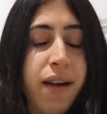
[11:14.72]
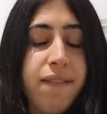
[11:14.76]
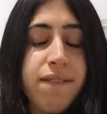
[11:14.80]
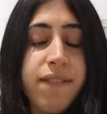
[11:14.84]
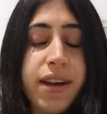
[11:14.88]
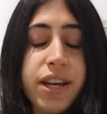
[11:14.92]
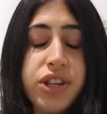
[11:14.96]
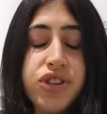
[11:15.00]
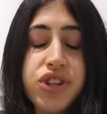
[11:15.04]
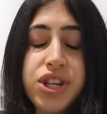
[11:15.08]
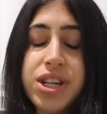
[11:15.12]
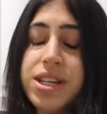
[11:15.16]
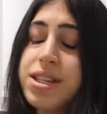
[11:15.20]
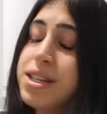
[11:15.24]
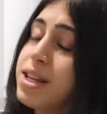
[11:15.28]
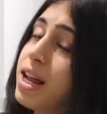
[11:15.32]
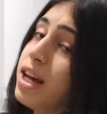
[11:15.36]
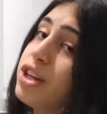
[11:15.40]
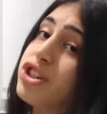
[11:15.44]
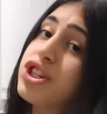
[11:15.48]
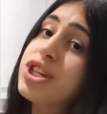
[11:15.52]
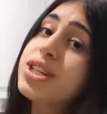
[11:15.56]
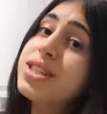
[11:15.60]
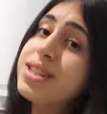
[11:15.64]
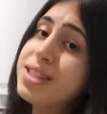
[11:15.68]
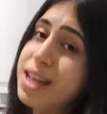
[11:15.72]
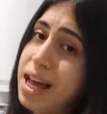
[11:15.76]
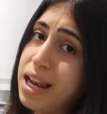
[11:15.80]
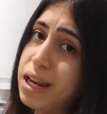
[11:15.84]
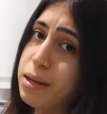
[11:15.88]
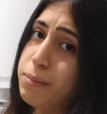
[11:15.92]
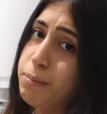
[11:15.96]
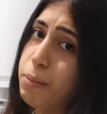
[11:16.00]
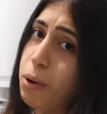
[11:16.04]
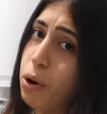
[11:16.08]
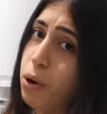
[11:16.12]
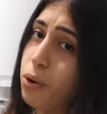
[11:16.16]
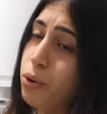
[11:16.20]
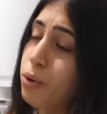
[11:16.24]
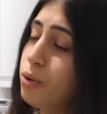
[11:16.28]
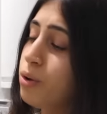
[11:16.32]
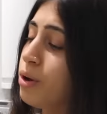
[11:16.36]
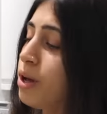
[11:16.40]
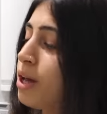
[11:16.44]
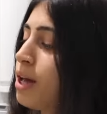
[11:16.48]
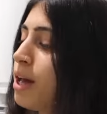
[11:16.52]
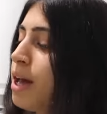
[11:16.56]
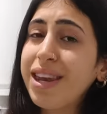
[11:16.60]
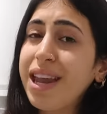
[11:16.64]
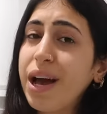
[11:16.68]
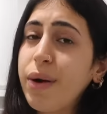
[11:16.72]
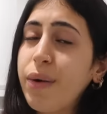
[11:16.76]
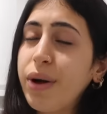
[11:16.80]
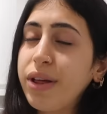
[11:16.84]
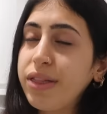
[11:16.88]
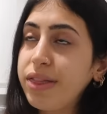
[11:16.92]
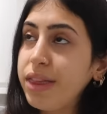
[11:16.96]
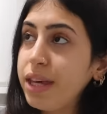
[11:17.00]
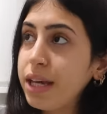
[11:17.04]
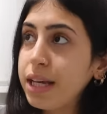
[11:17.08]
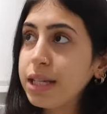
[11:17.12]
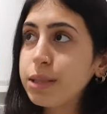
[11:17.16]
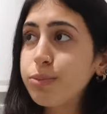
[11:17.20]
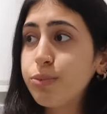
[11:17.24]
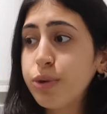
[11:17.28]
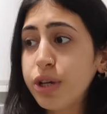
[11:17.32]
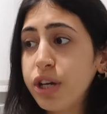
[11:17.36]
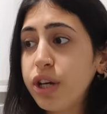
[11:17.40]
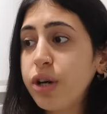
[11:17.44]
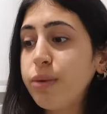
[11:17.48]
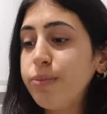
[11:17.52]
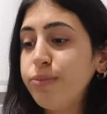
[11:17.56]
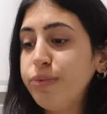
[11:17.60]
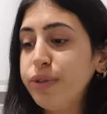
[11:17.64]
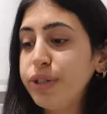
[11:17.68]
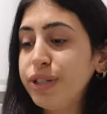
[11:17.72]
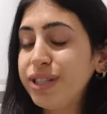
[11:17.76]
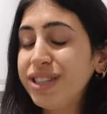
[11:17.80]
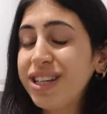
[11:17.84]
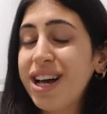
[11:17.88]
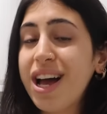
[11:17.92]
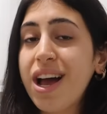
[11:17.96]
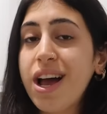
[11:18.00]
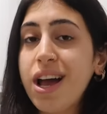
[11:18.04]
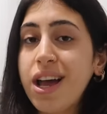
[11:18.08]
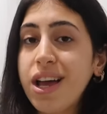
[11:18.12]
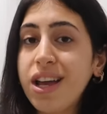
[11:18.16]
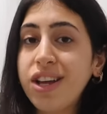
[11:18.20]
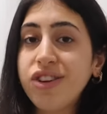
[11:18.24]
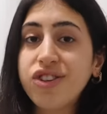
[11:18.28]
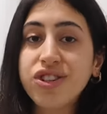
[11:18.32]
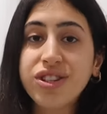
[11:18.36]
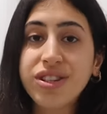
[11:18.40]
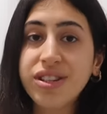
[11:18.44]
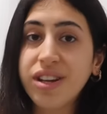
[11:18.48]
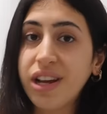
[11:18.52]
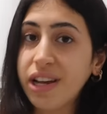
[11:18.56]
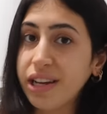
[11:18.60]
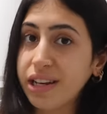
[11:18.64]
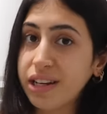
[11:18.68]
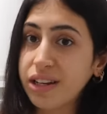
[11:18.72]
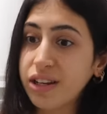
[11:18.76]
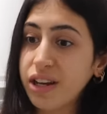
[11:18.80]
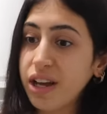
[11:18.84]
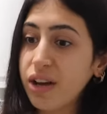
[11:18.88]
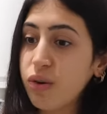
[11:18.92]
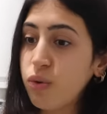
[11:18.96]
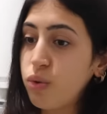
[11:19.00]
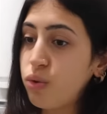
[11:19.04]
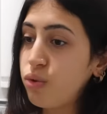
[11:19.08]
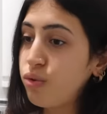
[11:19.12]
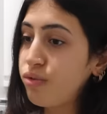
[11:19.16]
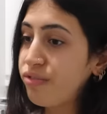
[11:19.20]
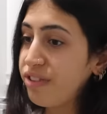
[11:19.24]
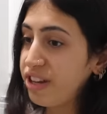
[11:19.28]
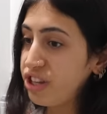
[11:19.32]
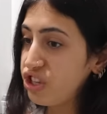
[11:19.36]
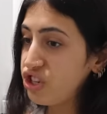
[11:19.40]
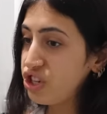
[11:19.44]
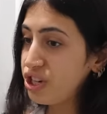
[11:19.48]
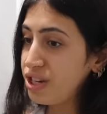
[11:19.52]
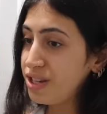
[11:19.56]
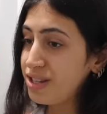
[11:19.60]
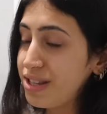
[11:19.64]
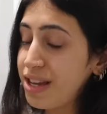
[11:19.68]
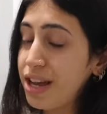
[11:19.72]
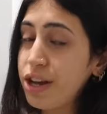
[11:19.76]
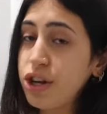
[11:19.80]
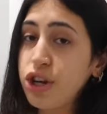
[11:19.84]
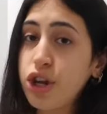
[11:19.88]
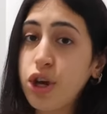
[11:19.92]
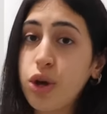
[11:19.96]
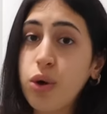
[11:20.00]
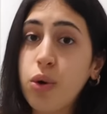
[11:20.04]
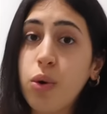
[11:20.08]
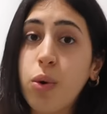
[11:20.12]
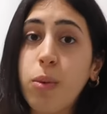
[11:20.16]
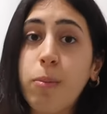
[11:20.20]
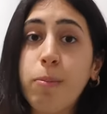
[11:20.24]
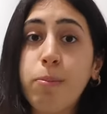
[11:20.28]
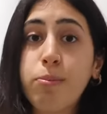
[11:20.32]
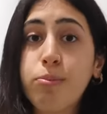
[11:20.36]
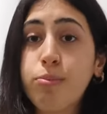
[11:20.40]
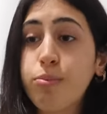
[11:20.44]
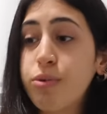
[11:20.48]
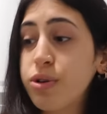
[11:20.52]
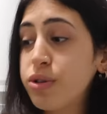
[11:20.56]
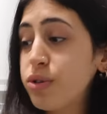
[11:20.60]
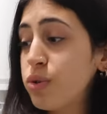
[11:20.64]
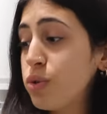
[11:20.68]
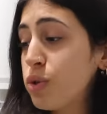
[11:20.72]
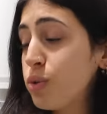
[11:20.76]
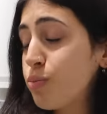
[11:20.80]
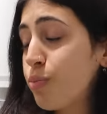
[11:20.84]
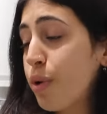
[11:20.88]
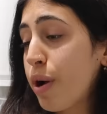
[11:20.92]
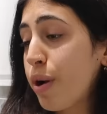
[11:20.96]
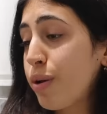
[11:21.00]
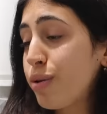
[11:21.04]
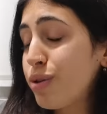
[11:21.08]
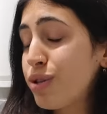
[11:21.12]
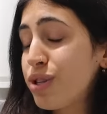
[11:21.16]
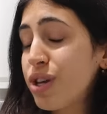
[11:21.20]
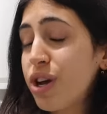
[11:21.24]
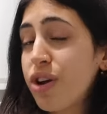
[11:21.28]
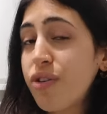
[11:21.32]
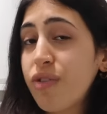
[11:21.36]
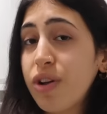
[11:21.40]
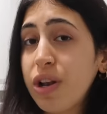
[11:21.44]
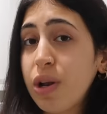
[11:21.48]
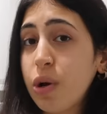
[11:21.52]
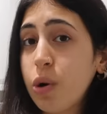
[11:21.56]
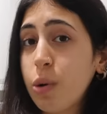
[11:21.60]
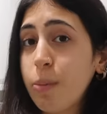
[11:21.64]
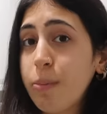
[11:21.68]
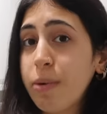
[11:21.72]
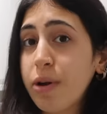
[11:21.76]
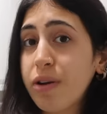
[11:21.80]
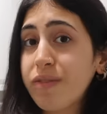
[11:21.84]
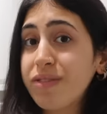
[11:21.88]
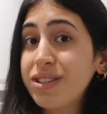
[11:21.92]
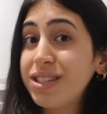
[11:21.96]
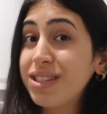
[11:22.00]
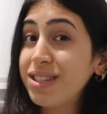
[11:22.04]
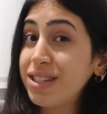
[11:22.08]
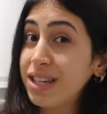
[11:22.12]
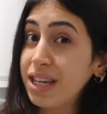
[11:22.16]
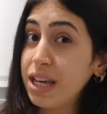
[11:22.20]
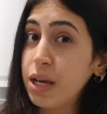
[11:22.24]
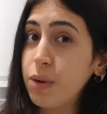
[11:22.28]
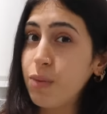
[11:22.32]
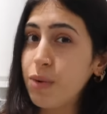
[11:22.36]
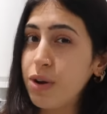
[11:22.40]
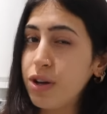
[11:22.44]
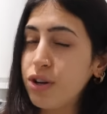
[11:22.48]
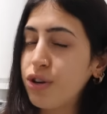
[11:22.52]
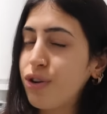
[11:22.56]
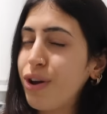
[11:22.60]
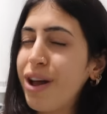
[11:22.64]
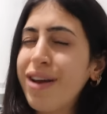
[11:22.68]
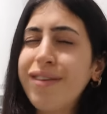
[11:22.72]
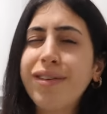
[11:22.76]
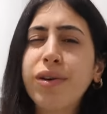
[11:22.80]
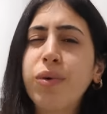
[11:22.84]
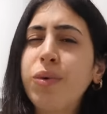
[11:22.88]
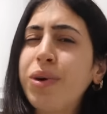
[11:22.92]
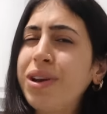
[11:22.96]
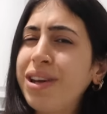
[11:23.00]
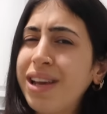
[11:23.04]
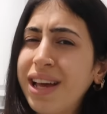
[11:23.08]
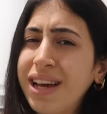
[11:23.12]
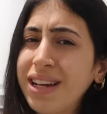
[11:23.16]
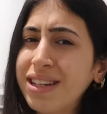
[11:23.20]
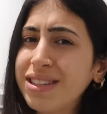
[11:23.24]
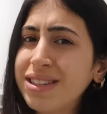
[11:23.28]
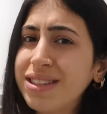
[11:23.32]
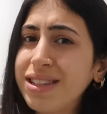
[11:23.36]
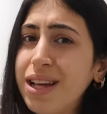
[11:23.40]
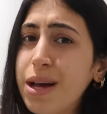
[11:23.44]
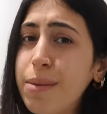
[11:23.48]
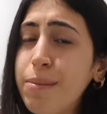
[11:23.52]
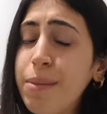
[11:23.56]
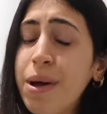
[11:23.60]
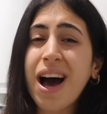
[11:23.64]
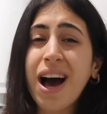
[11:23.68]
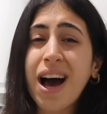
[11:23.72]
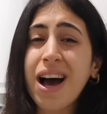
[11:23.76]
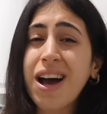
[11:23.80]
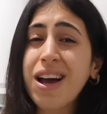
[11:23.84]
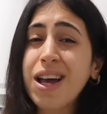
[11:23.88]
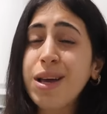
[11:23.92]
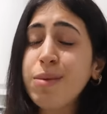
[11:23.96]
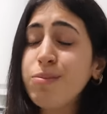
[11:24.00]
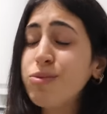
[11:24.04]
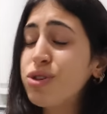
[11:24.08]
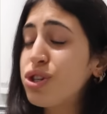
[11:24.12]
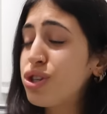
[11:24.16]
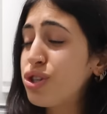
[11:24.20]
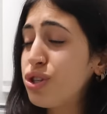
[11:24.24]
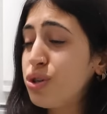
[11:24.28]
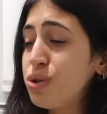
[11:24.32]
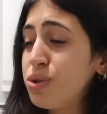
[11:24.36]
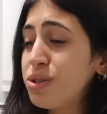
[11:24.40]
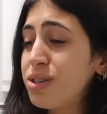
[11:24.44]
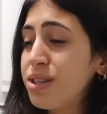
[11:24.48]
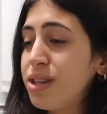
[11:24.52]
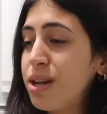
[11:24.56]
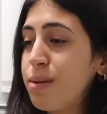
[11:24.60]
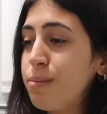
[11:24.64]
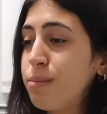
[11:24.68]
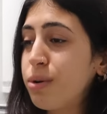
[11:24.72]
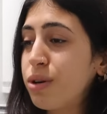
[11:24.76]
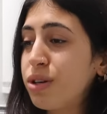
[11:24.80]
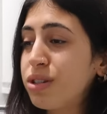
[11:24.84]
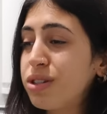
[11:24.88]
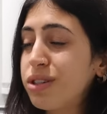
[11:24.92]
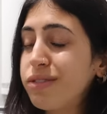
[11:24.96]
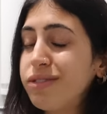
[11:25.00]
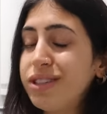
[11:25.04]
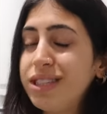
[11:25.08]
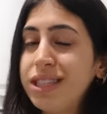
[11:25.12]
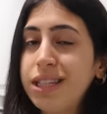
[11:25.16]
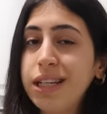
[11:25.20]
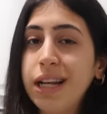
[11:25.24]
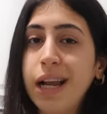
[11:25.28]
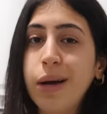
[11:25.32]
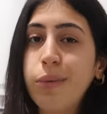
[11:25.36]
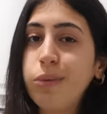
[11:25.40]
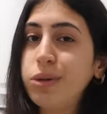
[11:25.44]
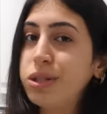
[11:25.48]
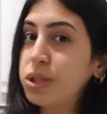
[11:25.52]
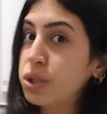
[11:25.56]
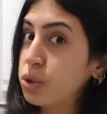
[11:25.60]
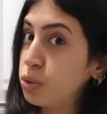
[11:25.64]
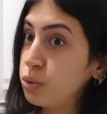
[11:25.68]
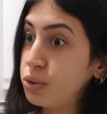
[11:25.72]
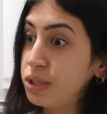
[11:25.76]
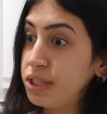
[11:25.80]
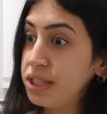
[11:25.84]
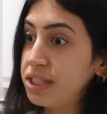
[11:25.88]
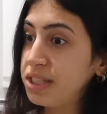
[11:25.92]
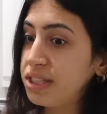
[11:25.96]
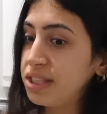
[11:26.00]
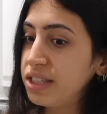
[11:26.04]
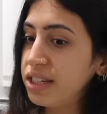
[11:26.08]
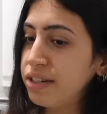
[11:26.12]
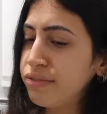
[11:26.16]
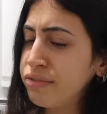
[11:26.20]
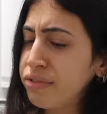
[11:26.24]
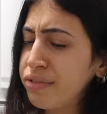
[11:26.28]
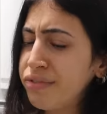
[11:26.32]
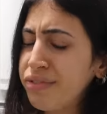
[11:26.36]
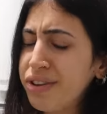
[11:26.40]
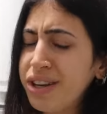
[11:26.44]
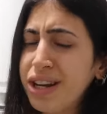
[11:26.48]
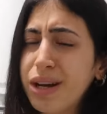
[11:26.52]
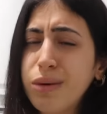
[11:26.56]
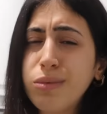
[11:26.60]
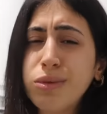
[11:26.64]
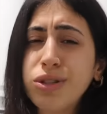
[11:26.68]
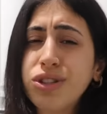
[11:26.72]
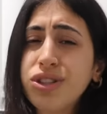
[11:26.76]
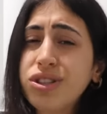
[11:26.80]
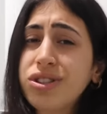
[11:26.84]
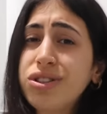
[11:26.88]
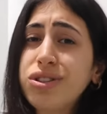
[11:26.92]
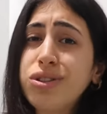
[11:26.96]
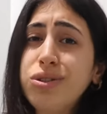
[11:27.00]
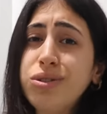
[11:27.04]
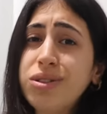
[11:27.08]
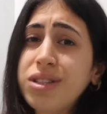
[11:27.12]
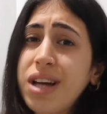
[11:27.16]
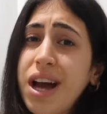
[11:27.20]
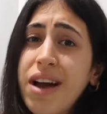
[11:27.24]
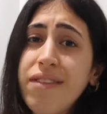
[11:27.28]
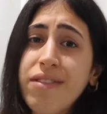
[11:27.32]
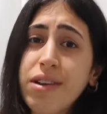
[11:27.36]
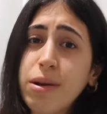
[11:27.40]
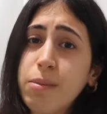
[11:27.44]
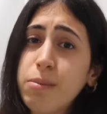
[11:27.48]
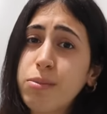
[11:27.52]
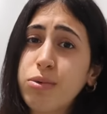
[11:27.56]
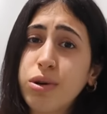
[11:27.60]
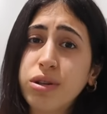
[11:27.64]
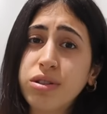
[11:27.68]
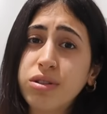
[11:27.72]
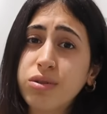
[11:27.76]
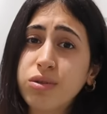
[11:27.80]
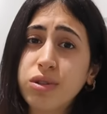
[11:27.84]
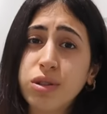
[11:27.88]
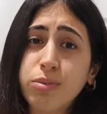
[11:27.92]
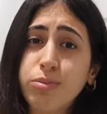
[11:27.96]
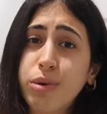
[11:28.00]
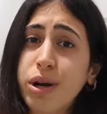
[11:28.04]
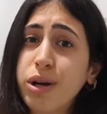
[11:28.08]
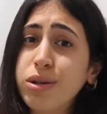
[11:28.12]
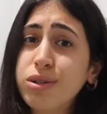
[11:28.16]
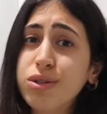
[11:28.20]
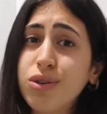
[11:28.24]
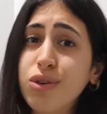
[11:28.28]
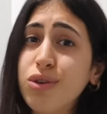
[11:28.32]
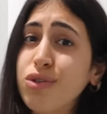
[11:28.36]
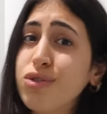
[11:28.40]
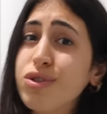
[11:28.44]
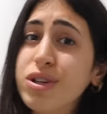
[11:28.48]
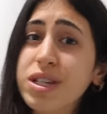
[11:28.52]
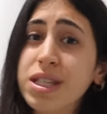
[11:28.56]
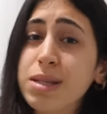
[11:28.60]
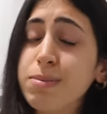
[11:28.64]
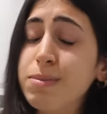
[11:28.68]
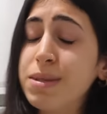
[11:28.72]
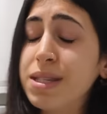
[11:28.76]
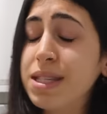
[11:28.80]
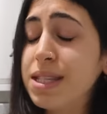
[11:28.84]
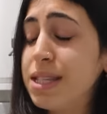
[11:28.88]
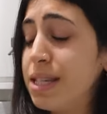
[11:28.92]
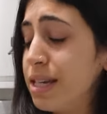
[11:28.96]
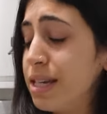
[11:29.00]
veggie slash salad bowl. Now I think it's pretty obvious, I just like all veggies. I know Brussels sprouts are a little bit of a sticky one, not everyone likes them. I'm just used to them because obviously like with school dinners and everything, I was just used to having Brussels sprouts on Christmas